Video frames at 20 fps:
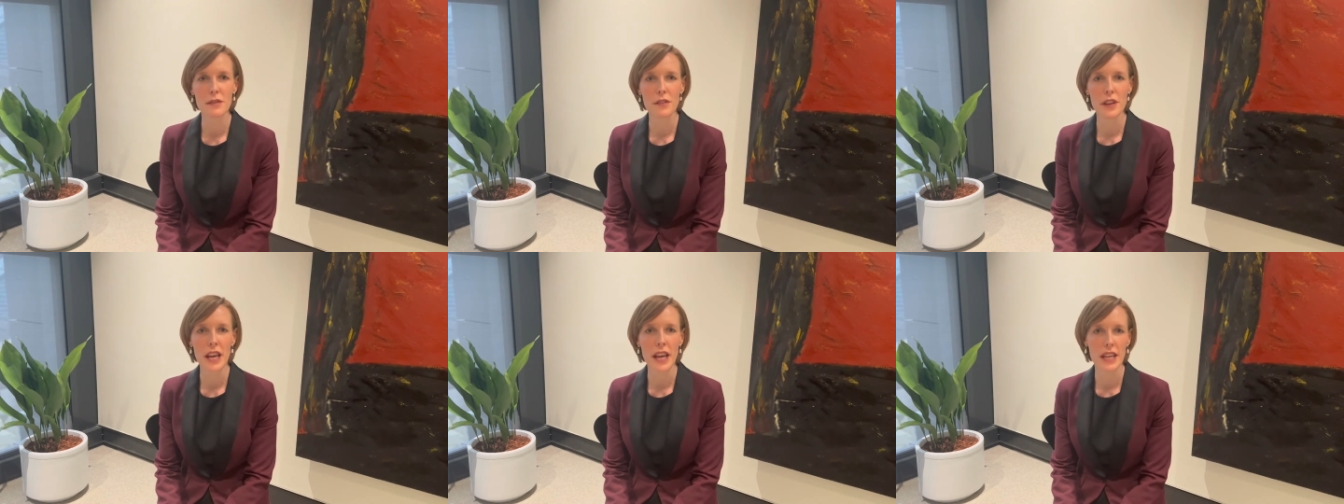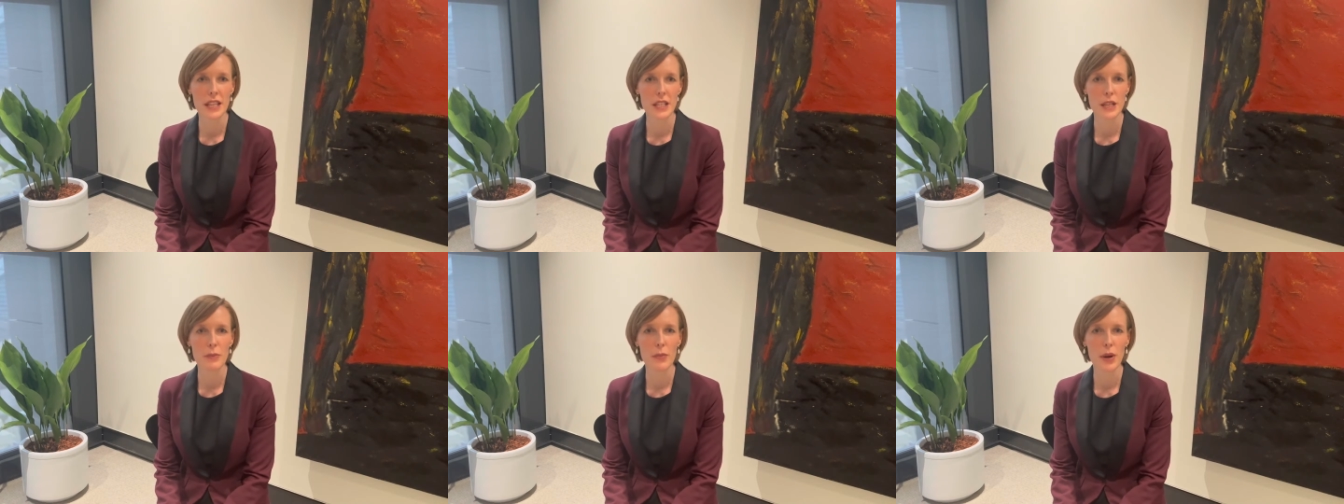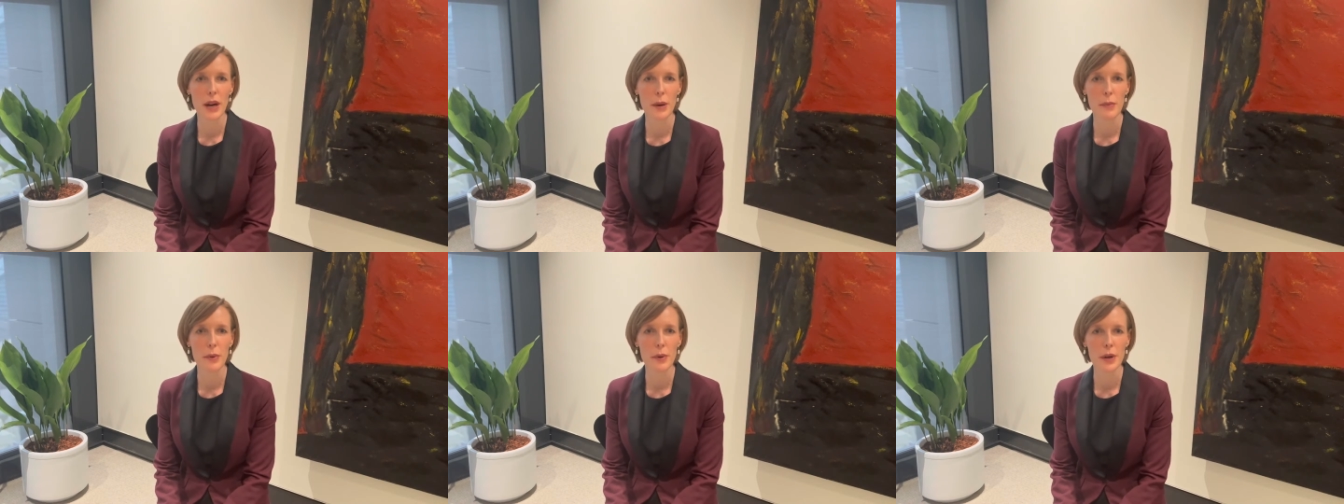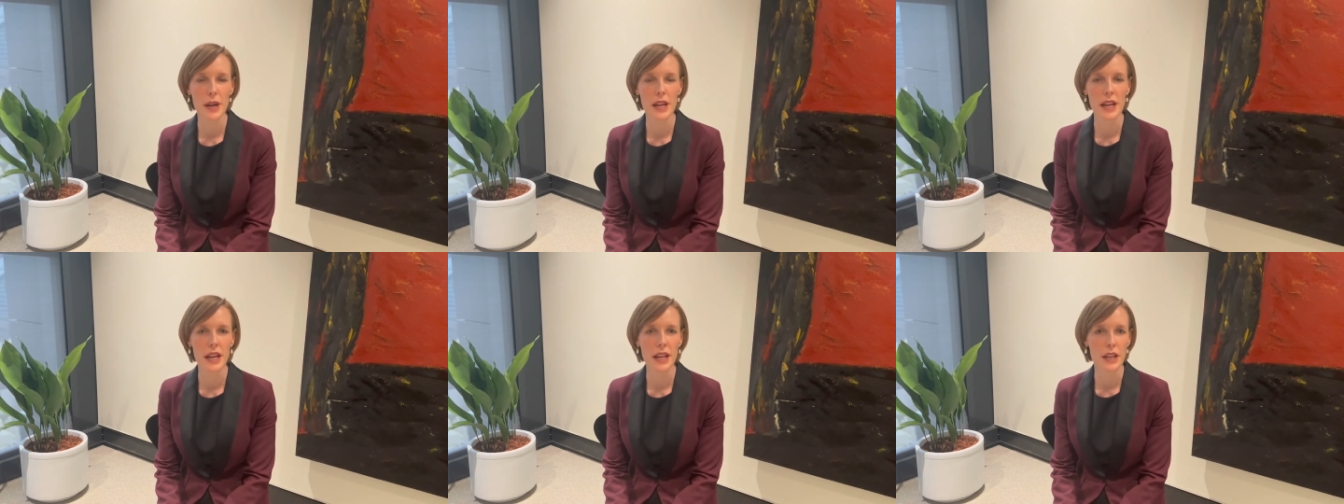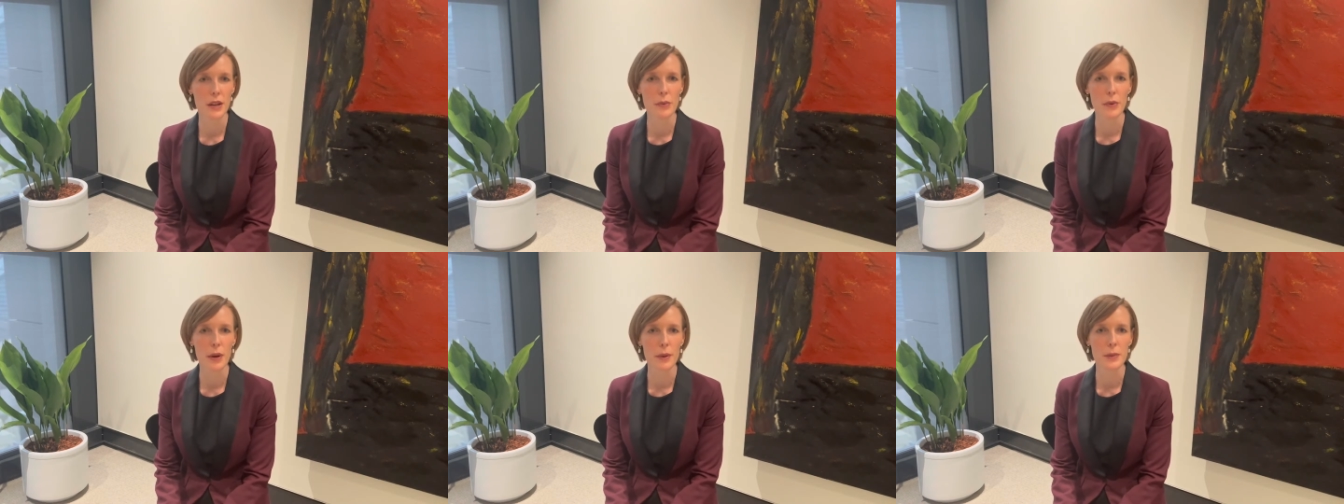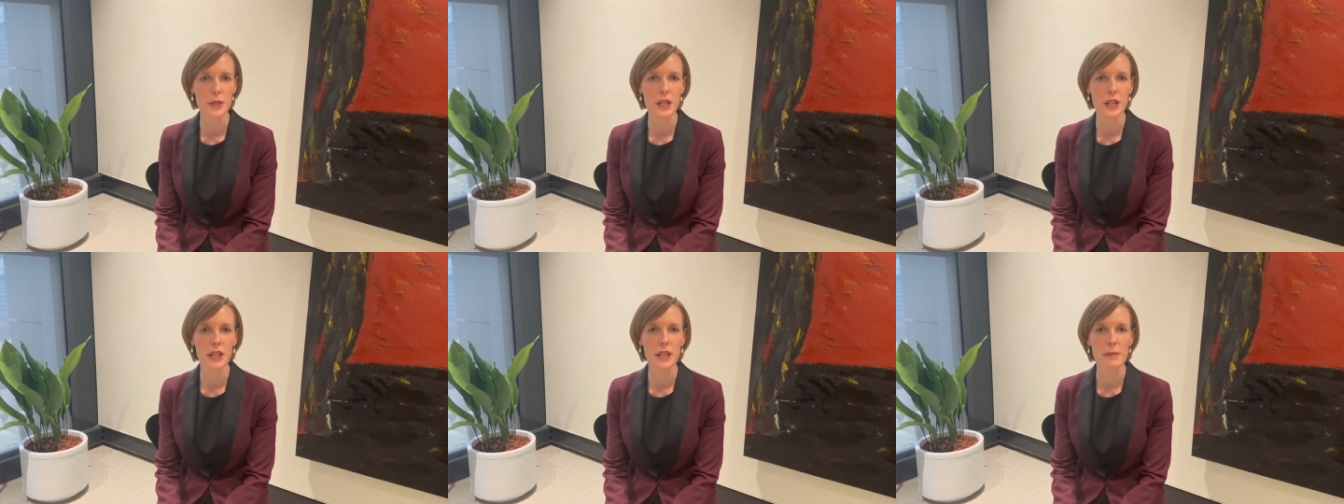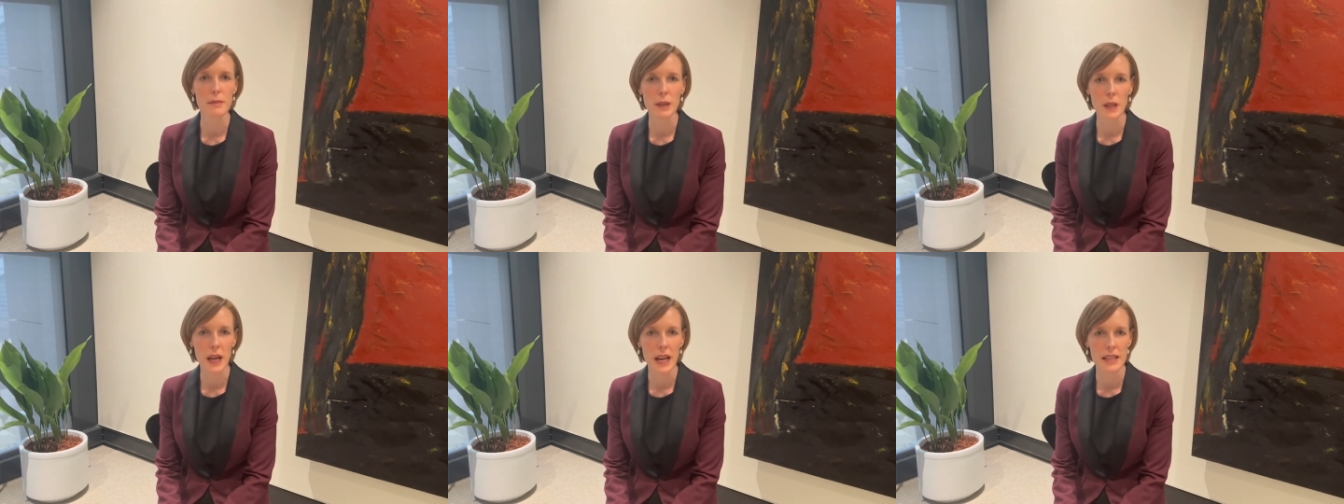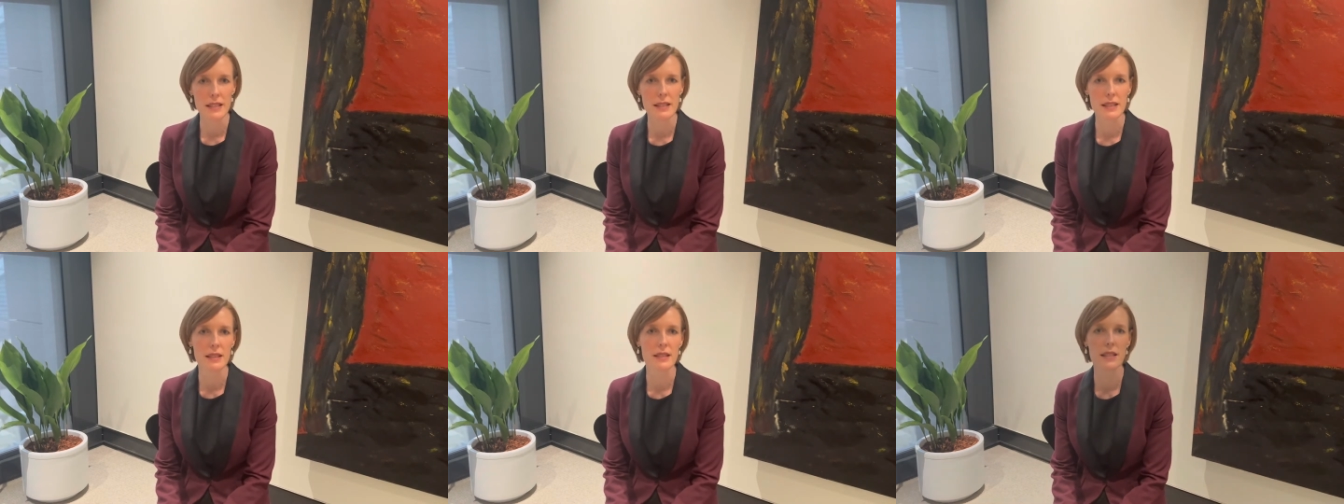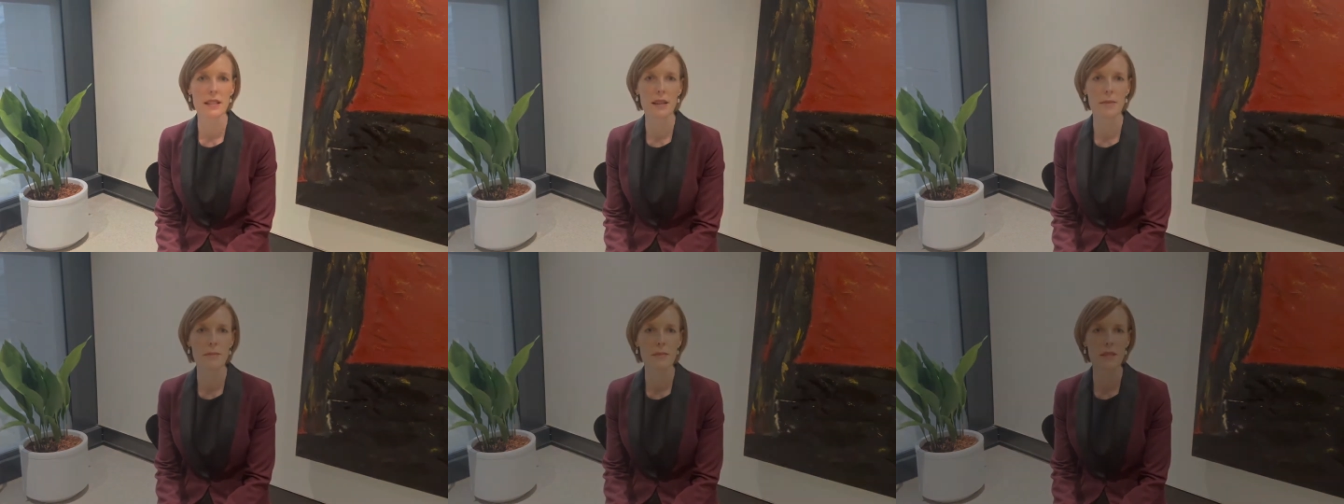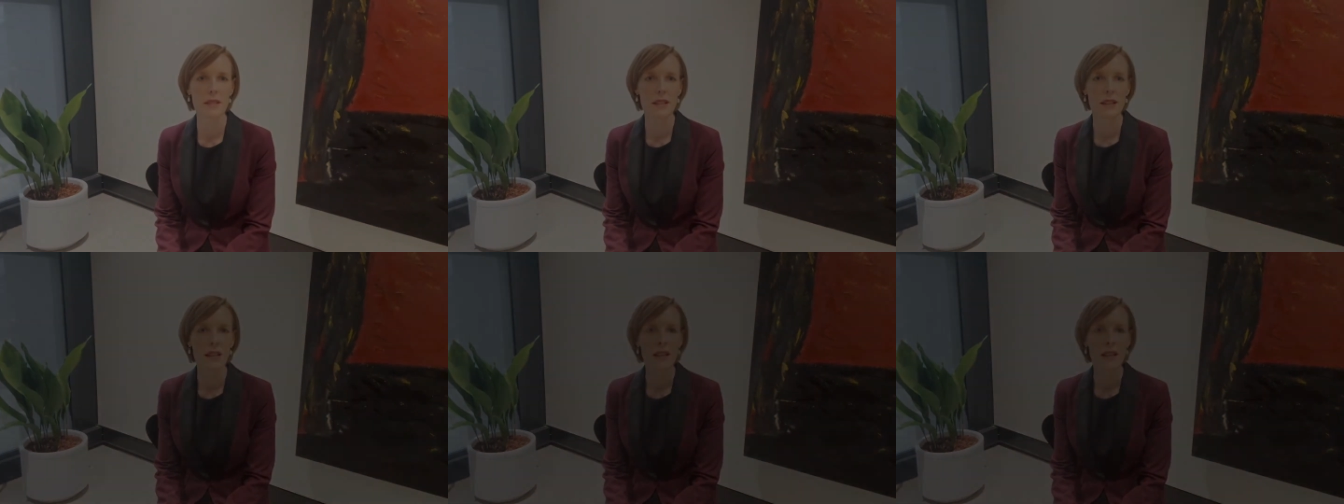anti-bribery and corruption compliance systems: